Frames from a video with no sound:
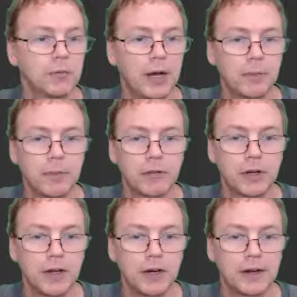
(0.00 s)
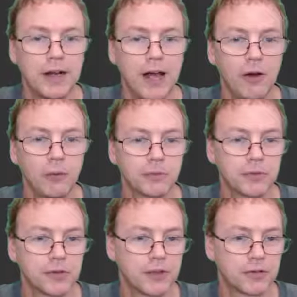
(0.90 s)
we pop over here. Now
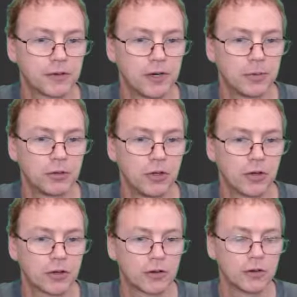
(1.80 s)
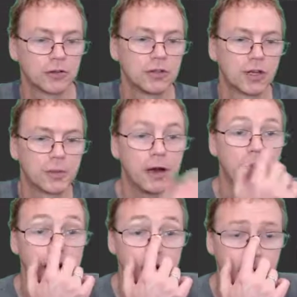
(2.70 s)
the frames look about
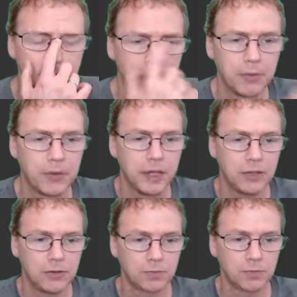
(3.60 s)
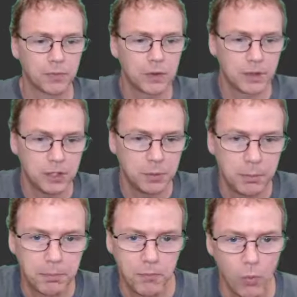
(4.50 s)
right. These need to
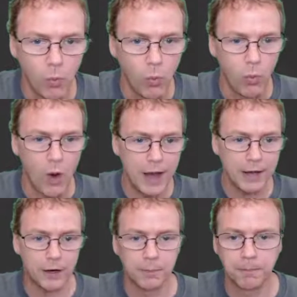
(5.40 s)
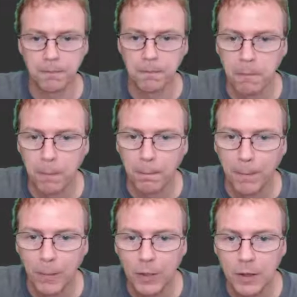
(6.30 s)
be wider.
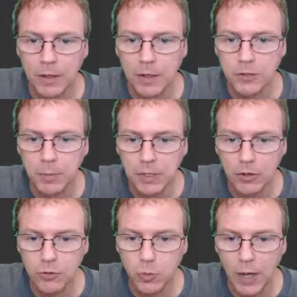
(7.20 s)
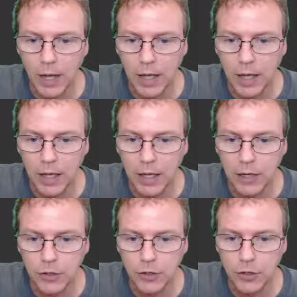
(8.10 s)
Let's make those
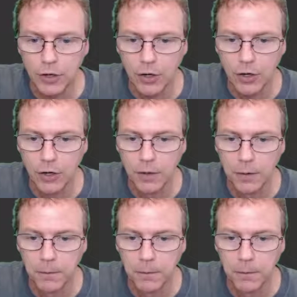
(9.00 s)
wider.